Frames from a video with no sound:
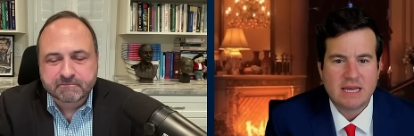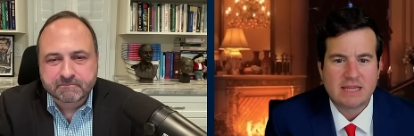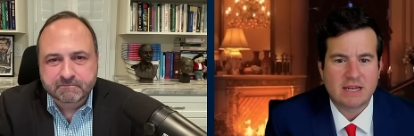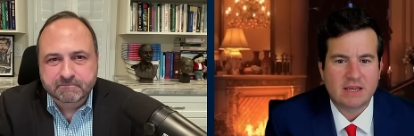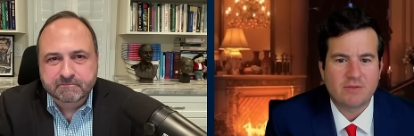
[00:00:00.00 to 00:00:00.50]

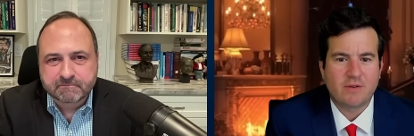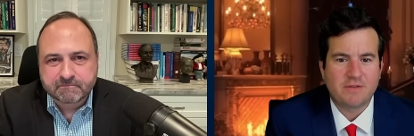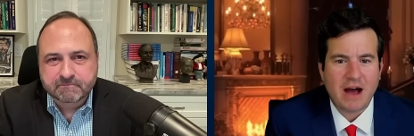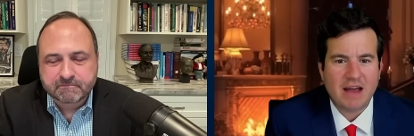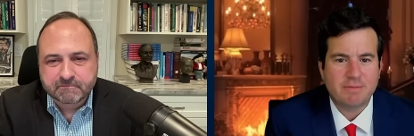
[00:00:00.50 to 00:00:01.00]
Speaker 1: That'll give you
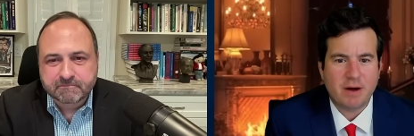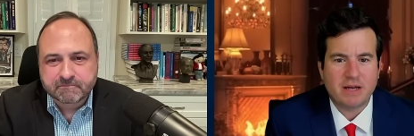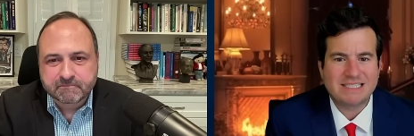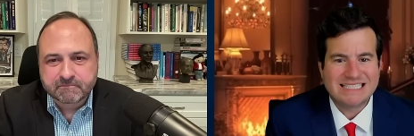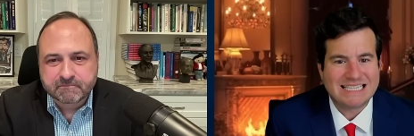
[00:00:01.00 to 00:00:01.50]
five
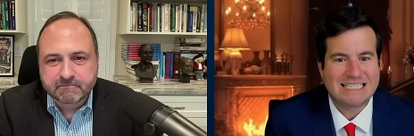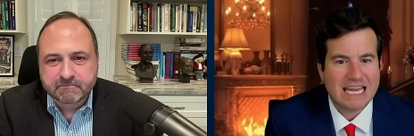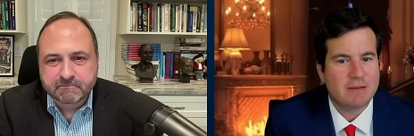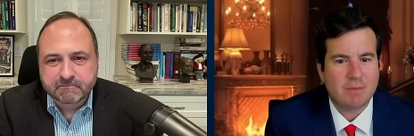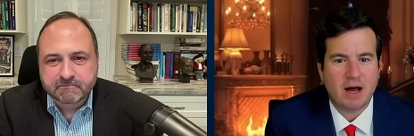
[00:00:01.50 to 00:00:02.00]
bucks to
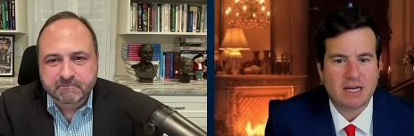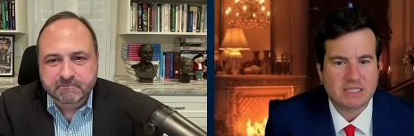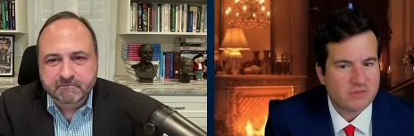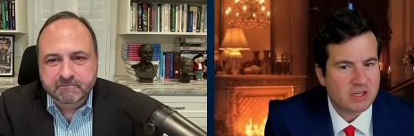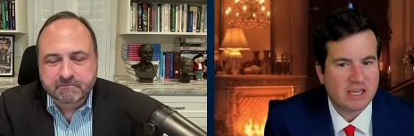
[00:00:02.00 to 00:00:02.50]
10 bucks.
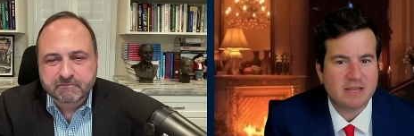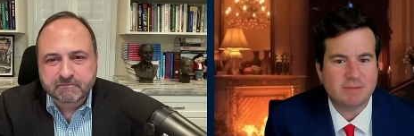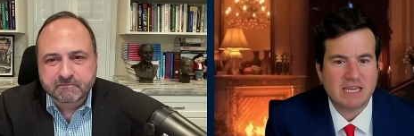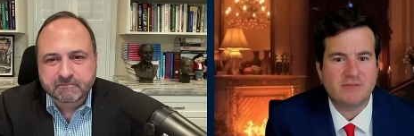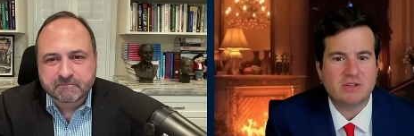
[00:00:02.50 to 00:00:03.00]
If you can get them to
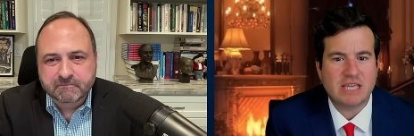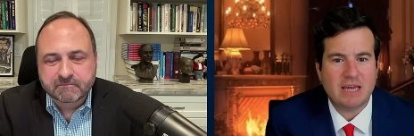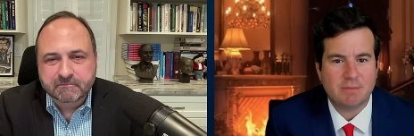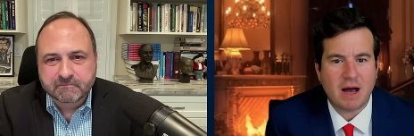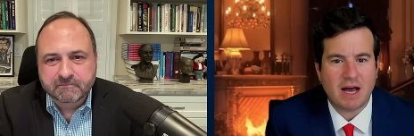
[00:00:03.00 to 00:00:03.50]
give you
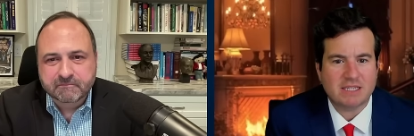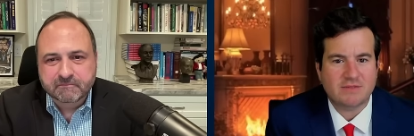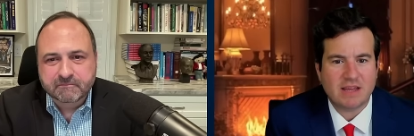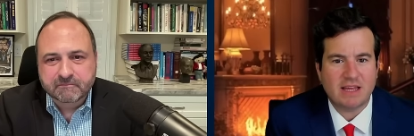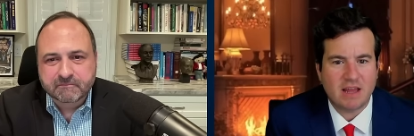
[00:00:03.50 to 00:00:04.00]
10 bucks, if
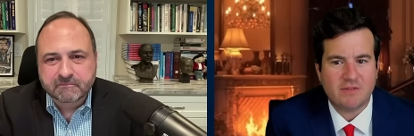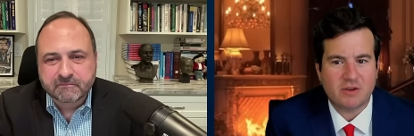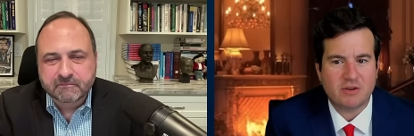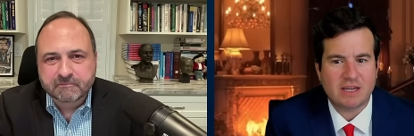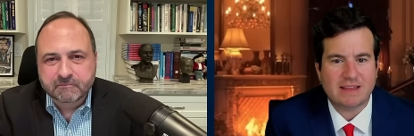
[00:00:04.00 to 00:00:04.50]
they love you,
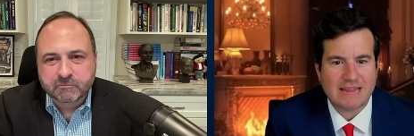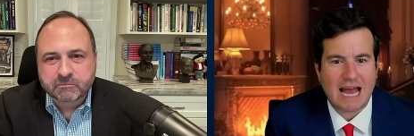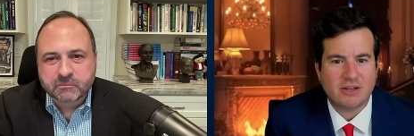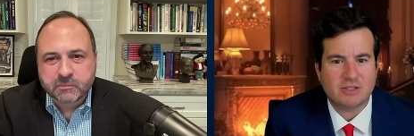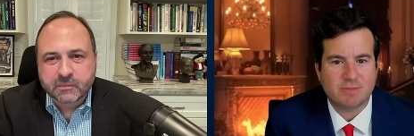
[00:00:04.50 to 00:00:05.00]
you get a
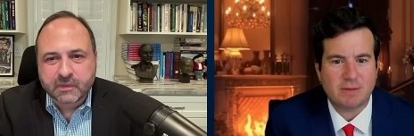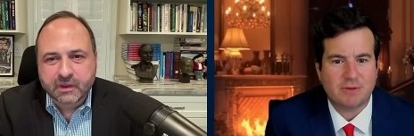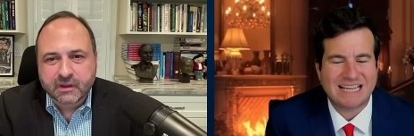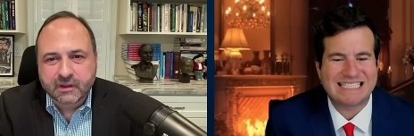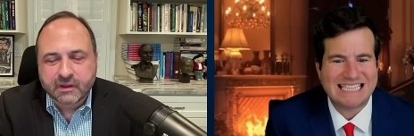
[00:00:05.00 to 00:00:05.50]
thousand people.
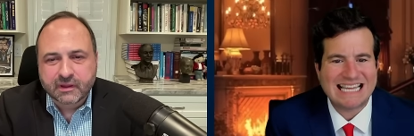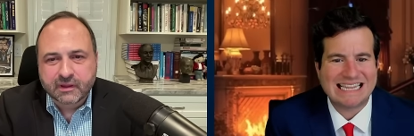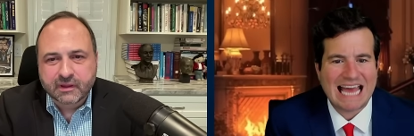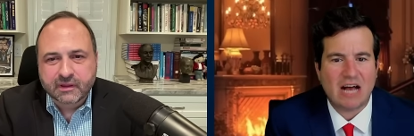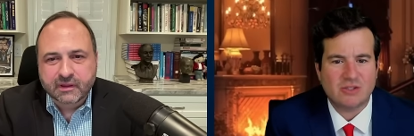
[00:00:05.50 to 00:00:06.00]
That's
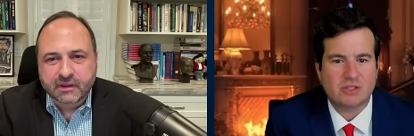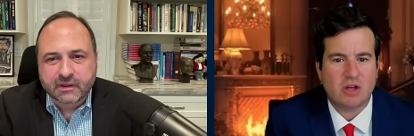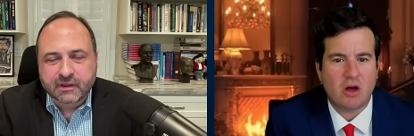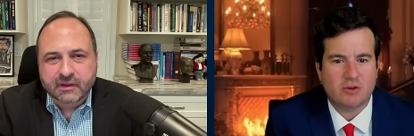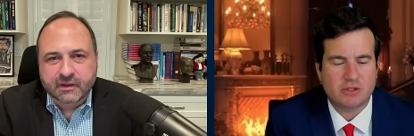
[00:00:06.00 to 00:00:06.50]

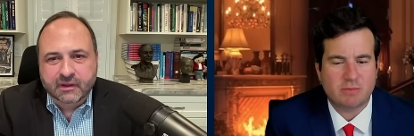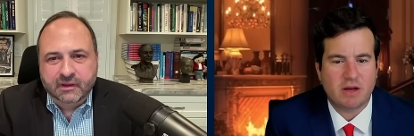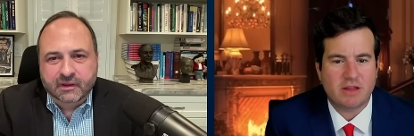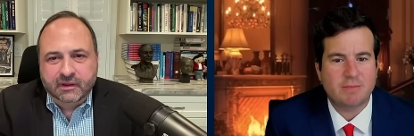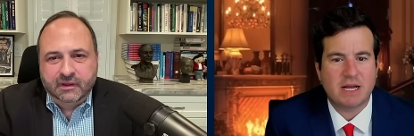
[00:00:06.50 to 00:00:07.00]
$10,000 a
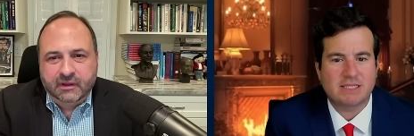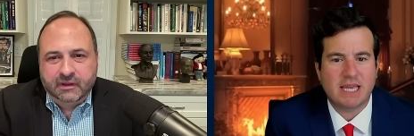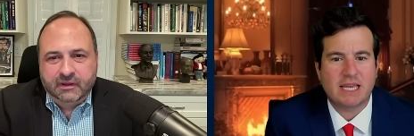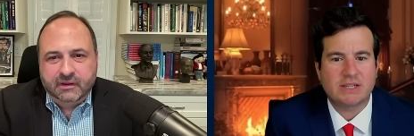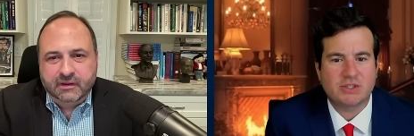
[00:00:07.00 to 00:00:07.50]
month. I'm not
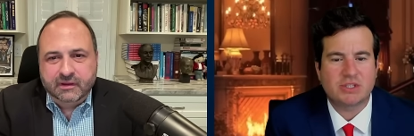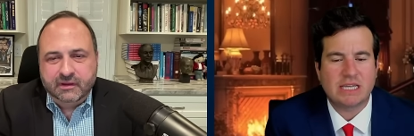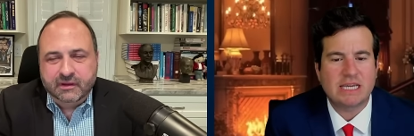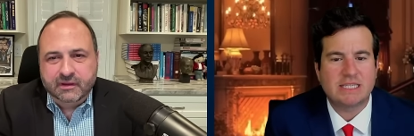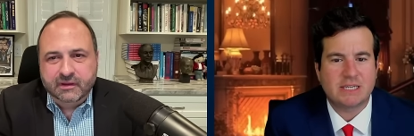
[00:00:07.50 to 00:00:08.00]
saying it's just an easy